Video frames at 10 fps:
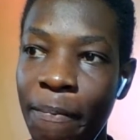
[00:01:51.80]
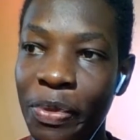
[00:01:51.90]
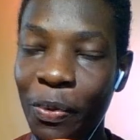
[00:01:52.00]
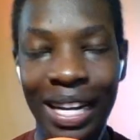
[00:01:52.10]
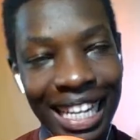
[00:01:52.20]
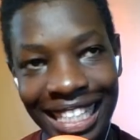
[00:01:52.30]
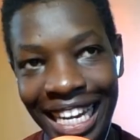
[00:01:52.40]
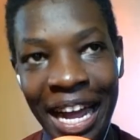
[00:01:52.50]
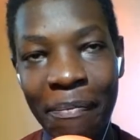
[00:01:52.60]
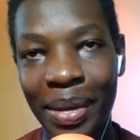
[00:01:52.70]
what actually
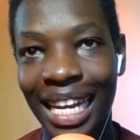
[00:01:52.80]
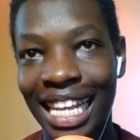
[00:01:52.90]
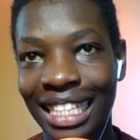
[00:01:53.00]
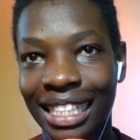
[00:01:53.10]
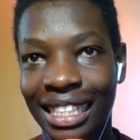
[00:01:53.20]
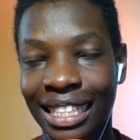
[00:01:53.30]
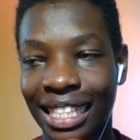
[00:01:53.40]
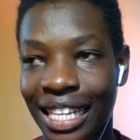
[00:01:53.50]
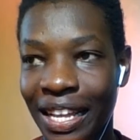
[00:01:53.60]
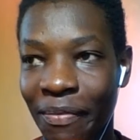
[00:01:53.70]
happened is
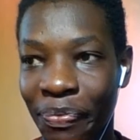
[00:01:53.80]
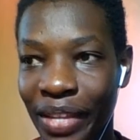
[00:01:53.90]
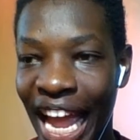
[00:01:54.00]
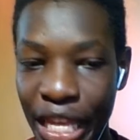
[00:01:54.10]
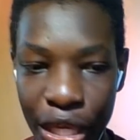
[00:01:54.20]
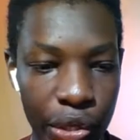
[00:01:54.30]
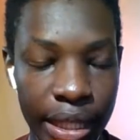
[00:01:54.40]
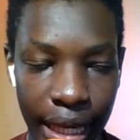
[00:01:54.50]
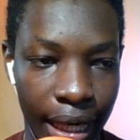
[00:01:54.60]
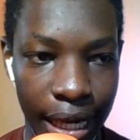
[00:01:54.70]
I used
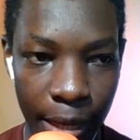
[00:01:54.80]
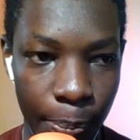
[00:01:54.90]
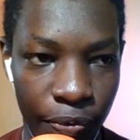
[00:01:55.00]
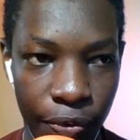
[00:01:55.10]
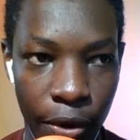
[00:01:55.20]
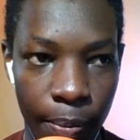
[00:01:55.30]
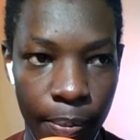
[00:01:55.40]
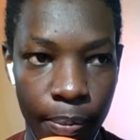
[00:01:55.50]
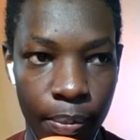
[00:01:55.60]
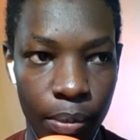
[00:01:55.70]
the clip
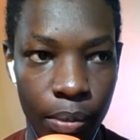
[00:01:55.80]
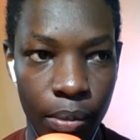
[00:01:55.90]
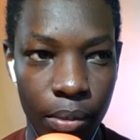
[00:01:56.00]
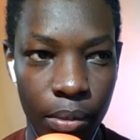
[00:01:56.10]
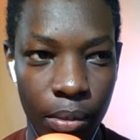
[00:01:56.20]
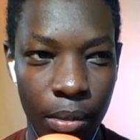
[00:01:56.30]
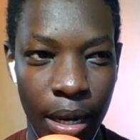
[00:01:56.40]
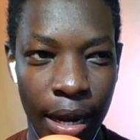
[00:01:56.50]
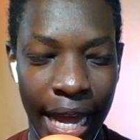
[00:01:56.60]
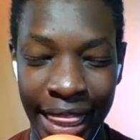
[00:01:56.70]
from,
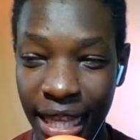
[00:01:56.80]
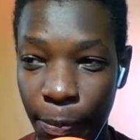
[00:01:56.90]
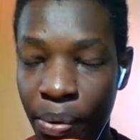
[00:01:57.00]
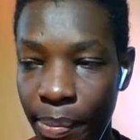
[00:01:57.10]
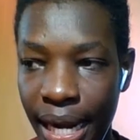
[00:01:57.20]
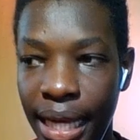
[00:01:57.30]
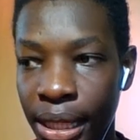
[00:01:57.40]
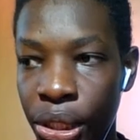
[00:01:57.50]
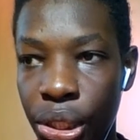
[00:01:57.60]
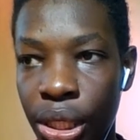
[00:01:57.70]
I think, the Premier
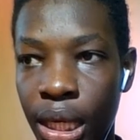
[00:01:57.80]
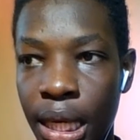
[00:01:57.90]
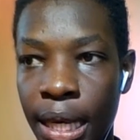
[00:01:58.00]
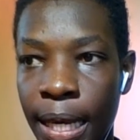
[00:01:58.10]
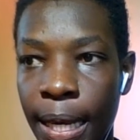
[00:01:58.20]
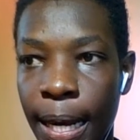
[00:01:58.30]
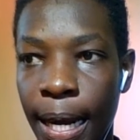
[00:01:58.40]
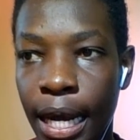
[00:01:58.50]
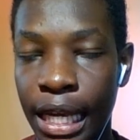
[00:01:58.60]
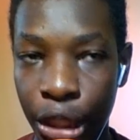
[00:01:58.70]
League.
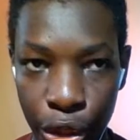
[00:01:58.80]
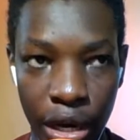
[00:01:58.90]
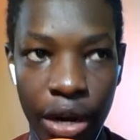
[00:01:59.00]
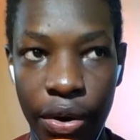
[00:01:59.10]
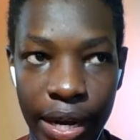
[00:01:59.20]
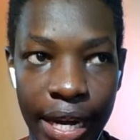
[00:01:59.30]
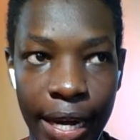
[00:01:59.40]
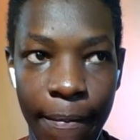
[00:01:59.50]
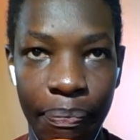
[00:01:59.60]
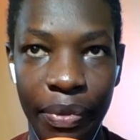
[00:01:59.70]
In
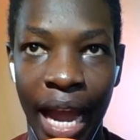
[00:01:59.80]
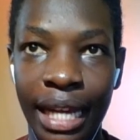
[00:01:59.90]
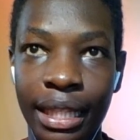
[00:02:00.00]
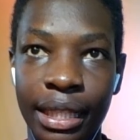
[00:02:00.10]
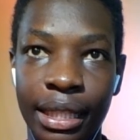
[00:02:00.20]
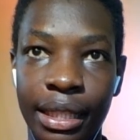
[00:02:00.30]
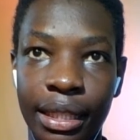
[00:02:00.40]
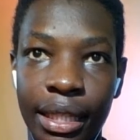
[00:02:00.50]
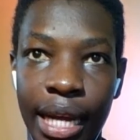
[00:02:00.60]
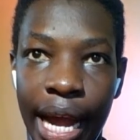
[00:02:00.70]
January, and
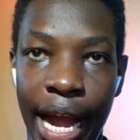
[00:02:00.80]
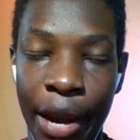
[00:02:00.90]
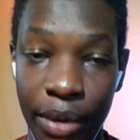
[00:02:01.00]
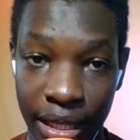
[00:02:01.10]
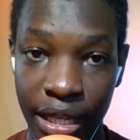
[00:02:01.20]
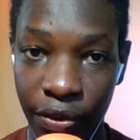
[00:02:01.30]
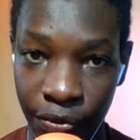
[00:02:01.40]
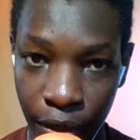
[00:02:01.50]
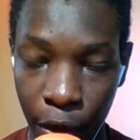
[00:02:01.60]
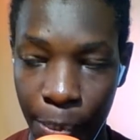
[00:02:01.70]
I received
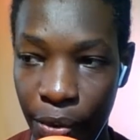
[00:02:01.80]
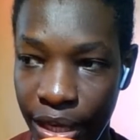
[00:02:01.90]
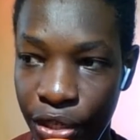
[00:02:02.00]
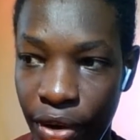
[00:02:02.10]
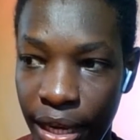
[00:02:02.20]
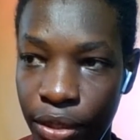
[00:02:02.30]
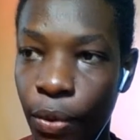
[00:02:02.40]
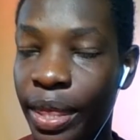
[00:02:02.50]
a copyright strike. So with